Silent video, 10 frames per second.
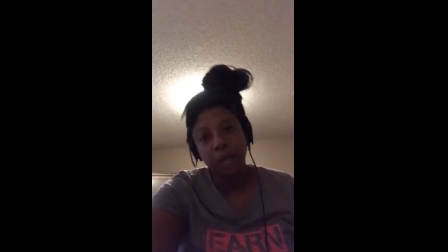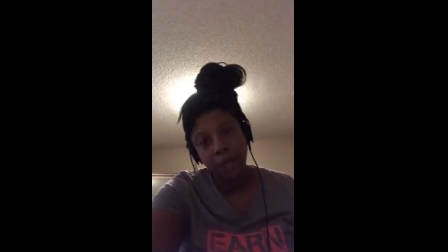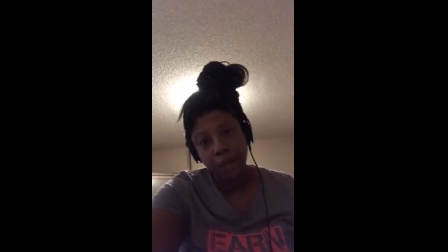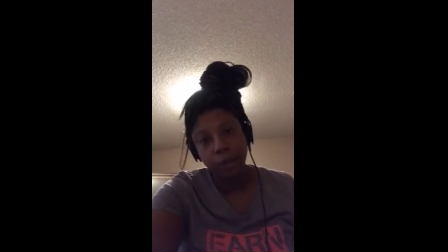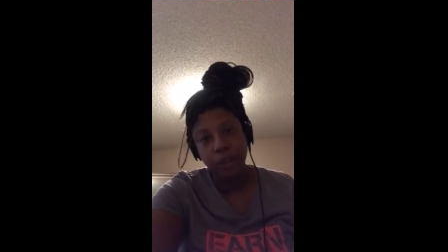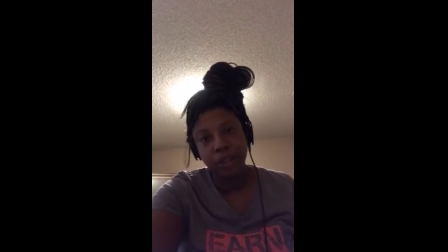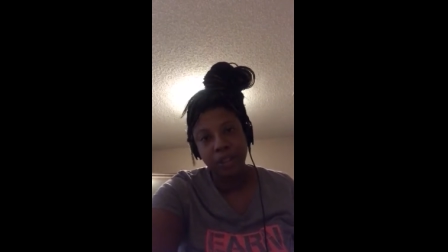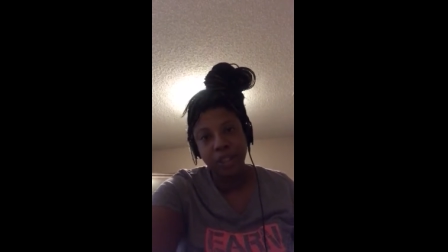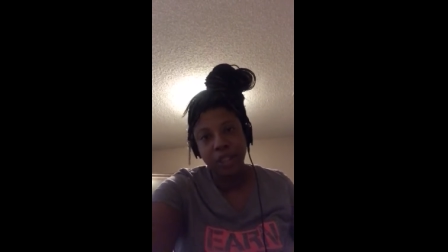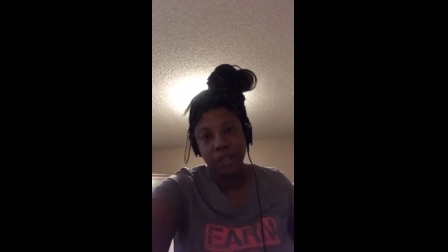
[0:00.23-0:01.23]
Hi, welcome to
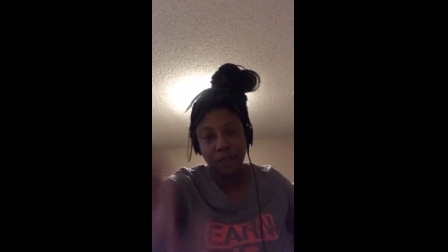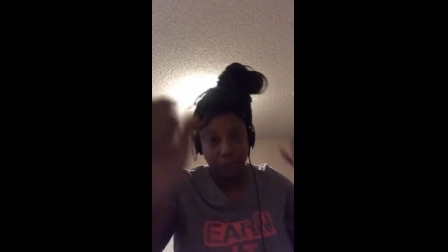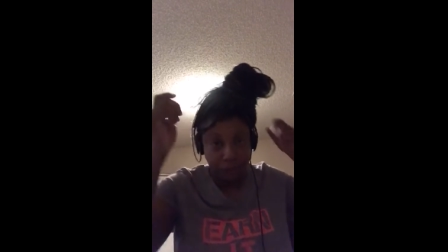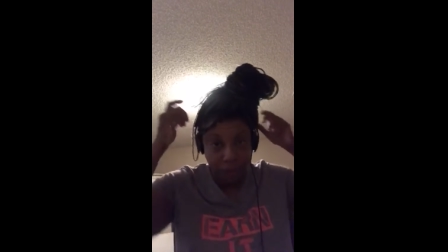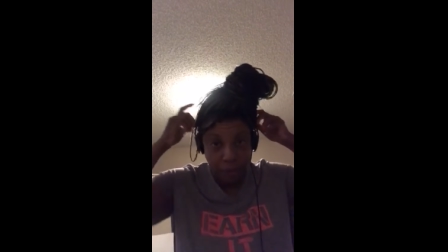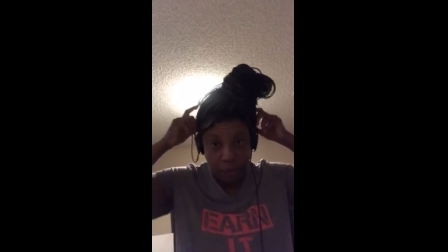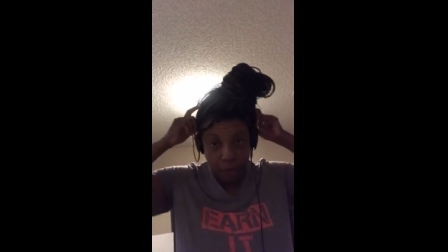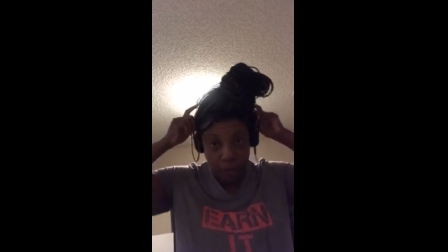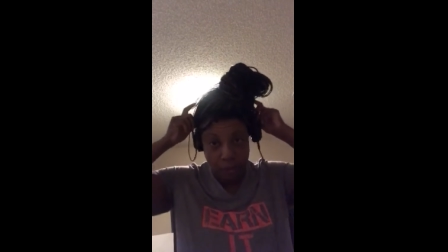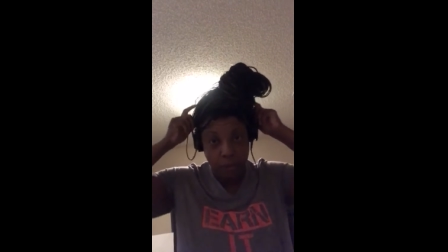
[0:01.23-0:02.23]
SAS TV. My
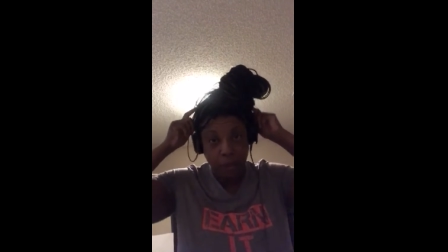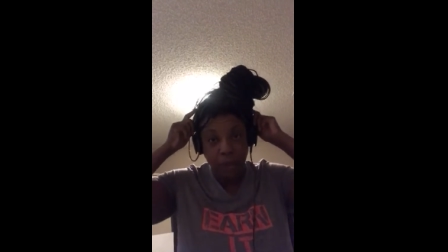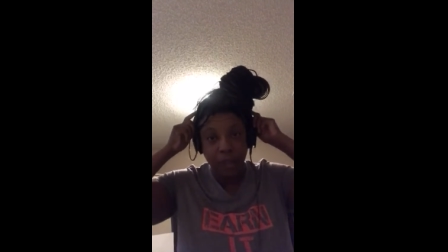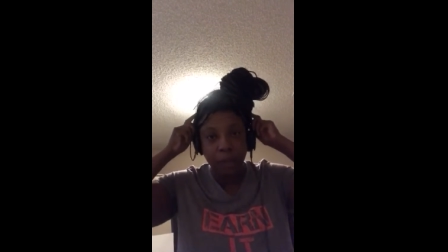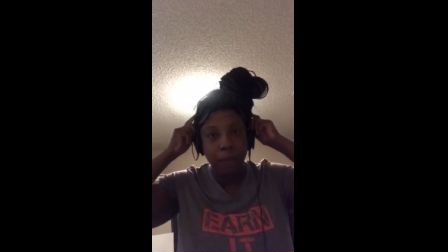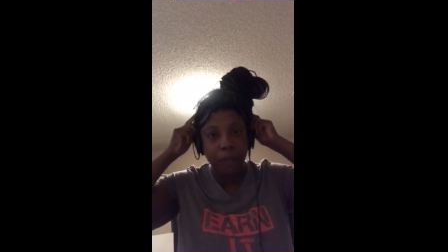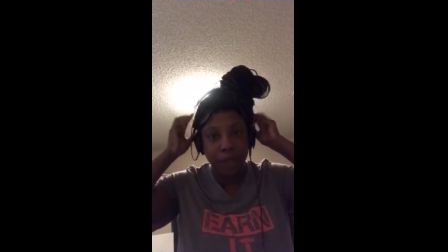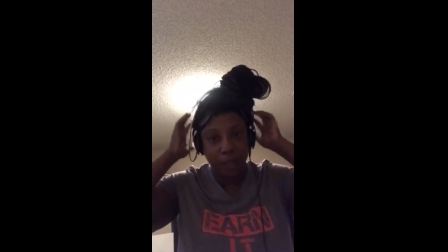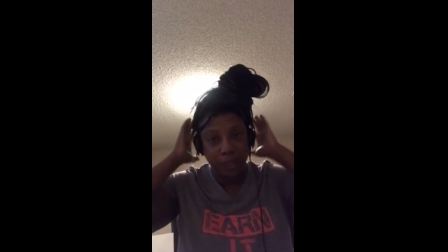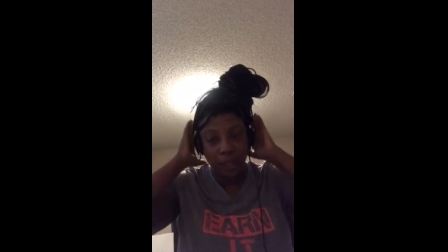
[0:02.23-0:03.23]
name is Belen
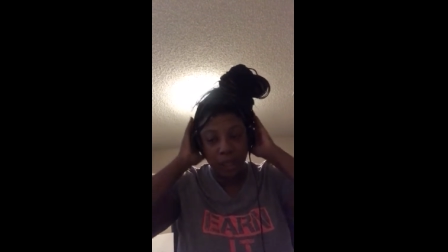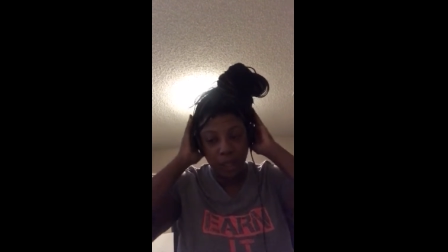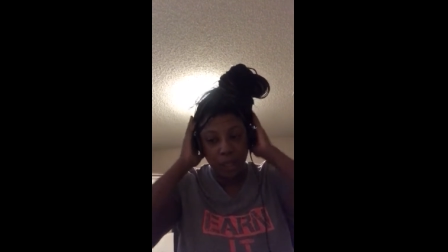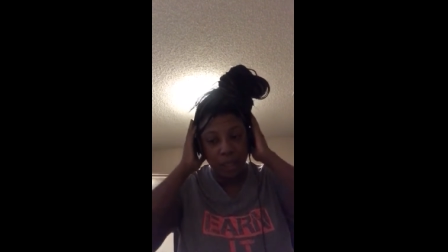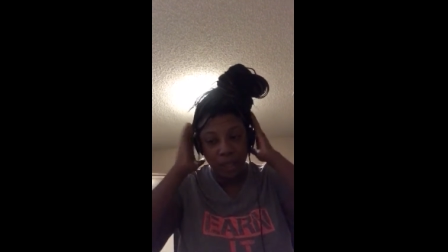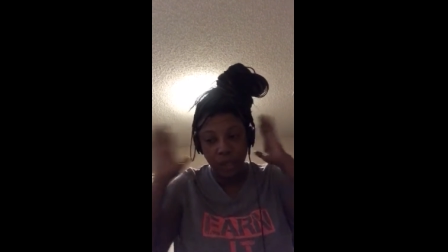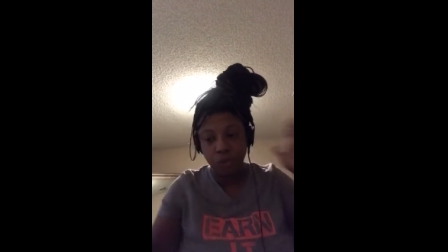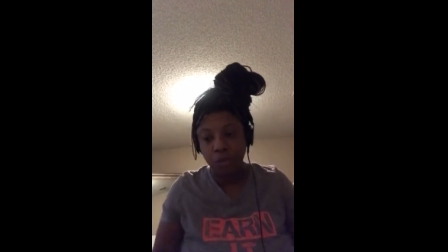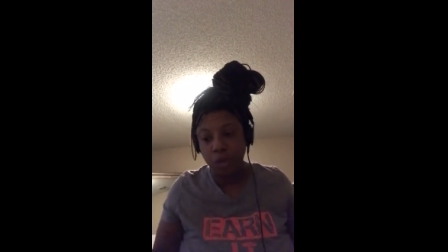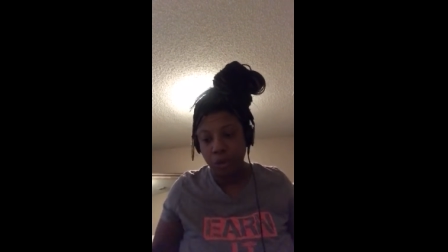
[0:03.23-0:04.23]
Bass, and as
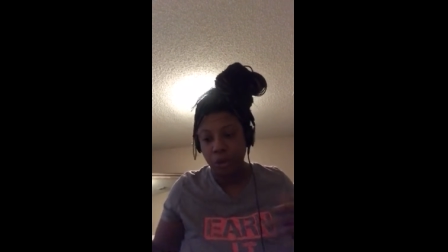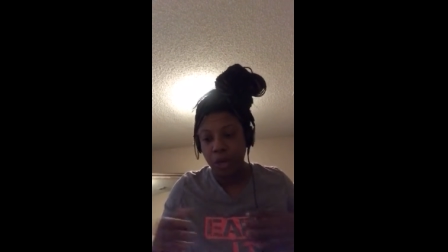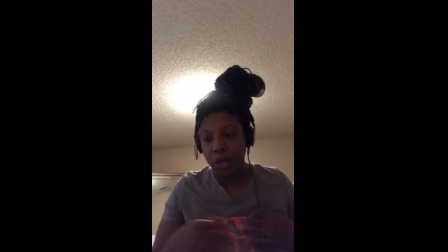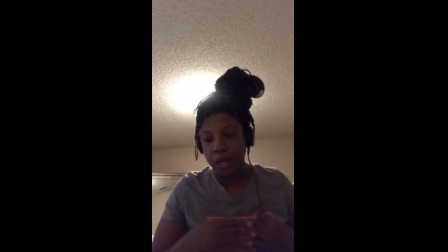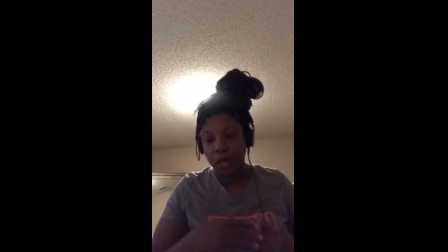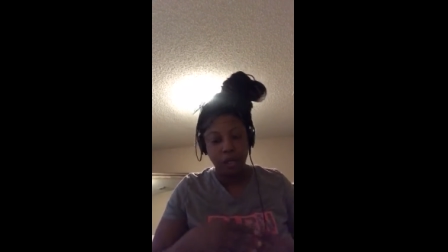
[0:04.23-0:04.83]
you know, I